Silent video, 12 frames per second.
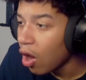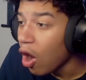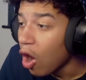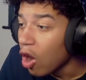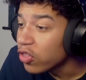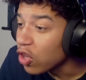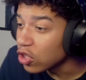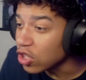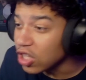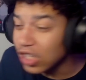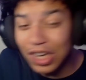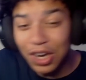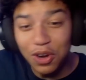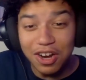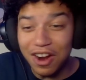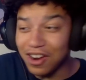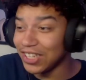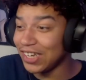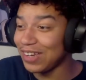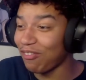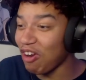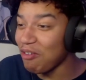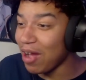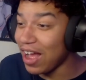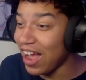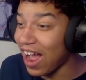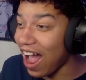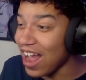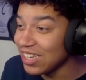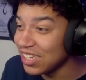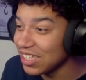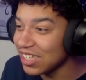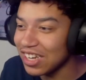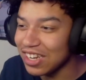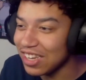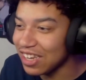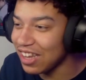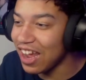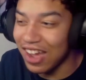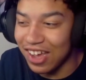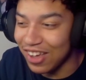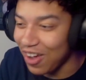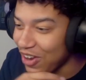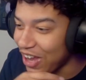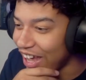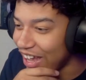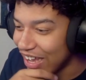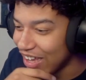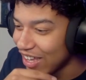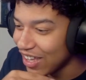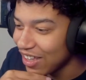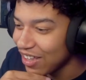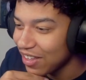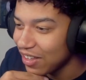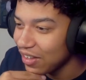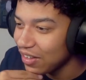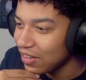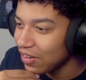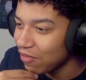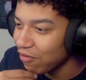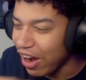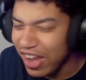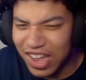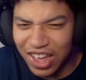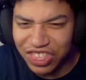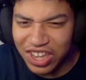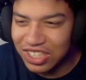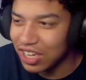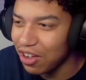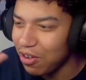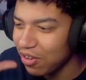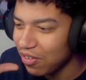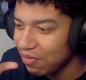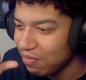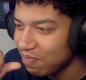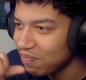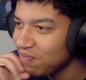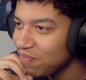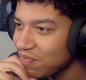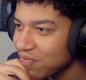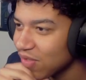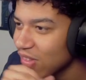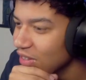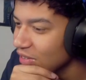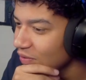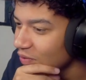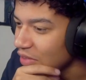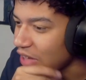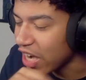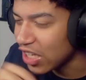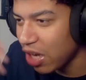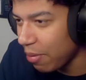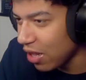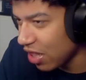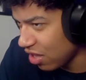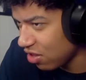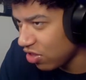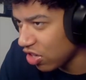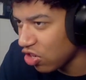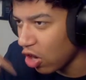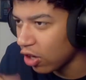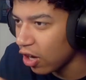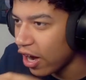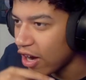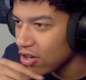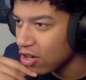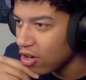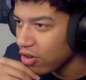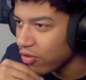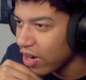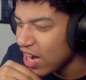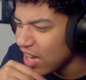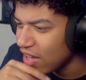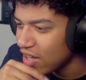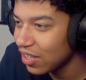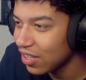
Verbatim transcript: Oh, go to the two girls from uh, Aizen's. Yeah, okay. Right? I think so. You can tell by the, the darker hair girl, right?